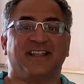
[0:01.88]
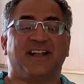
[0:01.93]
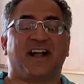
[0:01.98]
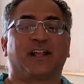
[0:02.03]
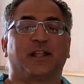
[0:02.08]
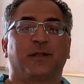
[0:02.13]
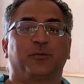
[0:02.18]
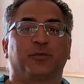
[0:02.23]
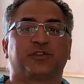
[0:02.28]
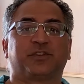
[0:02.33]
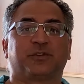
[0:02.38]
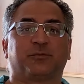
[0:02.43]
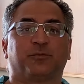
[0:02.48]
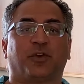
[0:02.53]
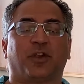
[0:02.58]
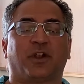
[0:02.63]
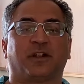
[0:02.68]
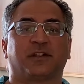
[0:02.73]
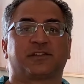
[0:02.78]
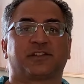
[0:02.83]
Hi, I'm Richard
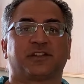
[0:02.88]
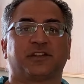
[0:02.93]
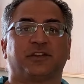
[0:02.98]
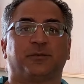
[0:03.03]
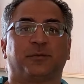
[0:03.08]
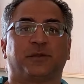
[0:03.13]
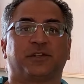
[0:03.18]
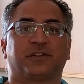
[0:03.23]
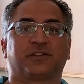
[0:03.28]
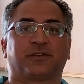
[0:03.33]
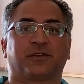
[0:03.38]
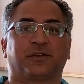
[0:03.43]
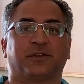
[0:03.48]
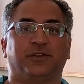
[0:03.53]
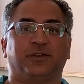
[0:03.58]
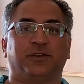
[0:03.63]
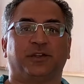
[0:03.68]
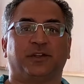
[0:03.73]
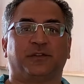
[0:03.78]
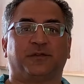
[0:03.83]
Maraj, Senior Minister at
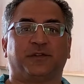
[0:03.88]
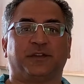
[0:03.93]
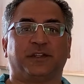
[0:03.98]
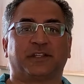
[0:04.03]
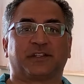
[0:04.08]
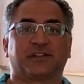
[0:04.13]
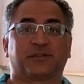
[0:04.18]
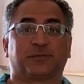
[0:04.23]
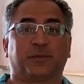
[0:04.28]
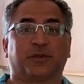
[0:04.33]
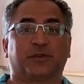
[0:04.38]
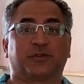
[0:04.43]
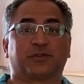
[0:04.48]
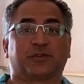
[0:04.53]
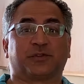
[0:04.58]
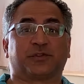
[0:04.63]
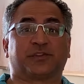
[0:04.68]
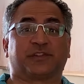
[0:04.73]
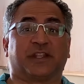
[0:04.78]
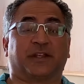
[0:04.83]
Unity Phoenix
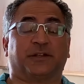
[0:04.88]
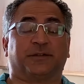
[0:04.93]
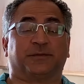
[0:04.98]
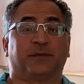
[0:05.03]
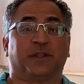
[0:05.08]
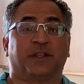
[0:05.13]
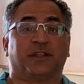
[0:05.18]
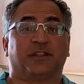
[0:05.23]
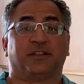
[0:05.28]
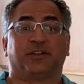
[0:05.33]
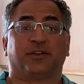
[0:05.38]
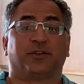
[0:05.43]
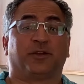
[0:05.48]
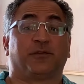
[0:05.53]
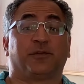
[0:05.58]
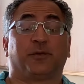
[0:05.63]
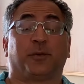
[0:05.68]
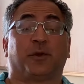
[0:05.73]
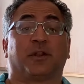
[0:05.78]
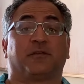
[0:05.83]
Spiritual Center. You know,
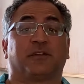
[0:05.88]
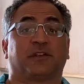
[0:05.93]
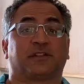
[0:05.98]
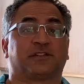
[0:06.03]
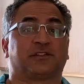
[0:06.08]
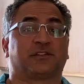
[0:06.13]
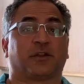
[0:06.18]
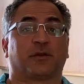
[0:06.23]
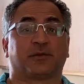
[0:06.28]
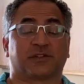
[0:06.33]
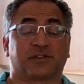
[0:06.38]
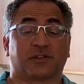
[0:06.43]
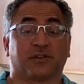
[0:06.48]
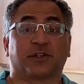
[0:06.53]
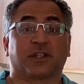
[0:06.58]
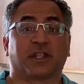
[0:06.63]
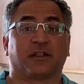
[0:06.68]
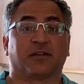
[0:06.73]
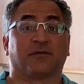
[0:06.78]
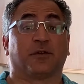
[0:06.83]
every one of us is always
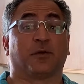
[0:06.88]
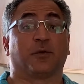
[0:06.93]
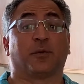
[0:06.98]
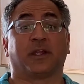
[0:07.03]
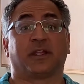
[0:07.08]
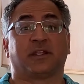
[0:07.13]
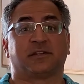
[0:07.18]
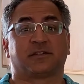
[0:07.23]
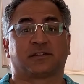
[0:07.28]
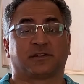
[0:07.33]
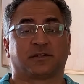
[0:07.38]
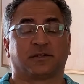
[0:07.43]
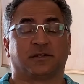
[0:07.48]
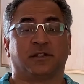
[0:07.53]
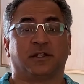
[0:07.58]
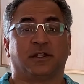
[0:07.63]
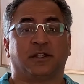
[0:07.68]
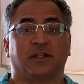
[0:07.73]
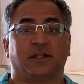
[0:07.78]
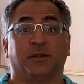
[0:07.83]
looking for ways to
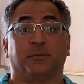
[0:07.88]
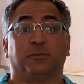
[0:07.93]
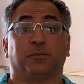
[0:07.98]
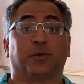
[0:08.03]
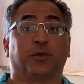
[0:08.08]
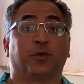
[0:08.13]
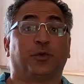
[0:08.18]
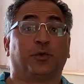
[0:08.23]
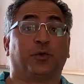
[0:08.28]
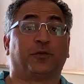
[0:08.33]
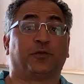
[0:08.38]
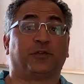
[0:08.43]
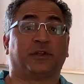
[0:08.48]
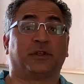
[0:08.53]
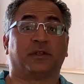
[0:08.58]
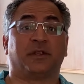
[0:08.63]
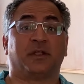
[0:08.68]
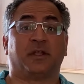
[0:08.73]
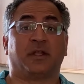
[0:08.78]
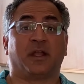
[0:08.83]
improve
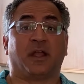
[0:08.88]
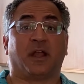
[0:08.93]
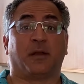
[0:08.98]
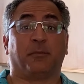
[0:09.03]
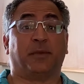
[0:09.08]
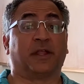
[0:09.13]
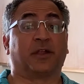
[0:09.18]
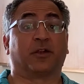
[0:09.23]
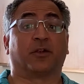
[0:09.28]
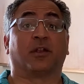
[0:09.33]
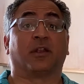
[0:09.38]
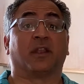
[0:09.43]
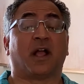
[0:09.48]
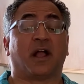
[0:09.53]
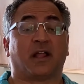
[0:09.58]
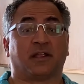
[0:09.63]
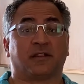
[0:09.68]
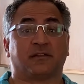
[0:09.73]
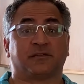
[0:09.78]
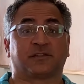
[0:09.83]
and better our
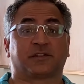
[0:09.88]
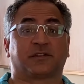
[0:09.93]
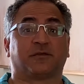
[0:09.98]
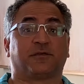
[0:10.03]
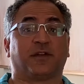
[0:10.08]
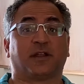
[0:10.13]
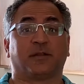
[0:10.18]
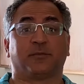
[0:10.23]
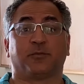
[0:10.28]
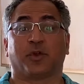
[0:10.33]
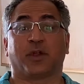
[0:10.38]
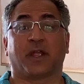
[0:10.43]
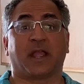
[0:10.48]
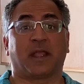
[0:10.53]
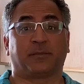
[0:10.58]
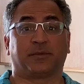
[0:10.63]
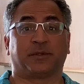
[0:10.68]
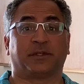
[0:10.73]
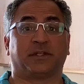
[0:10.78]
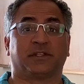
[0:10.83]
lives, to find more
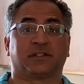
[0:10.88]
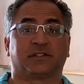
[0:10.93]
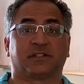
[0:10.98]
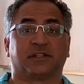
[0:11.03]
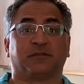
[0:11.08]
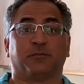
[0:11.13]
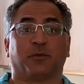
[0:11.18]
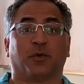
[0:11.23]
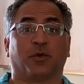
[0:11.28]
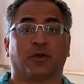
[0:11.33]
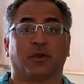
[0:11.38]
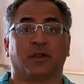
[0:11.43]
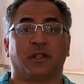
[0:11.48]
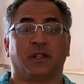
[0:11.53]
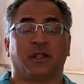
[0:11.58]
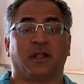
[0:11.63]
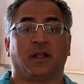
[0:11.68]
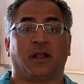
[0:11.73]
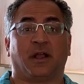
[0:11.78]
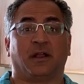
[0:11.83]
happiness and more
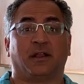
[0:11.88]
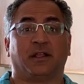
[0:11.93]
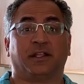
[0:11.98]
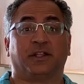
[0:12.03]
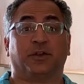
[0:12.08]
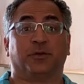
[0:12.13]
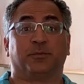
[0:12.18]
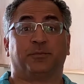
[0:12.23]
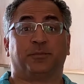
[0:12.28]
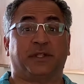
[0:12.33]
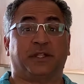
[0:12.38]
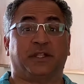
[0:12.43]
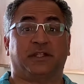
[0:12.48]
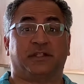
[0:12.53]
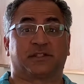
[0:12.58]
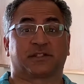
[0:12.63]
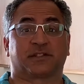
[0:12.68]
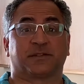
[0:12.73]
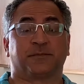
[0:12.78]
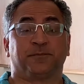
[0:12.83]
inner
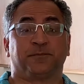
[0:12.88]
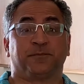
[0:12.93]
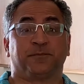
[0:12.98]
peace.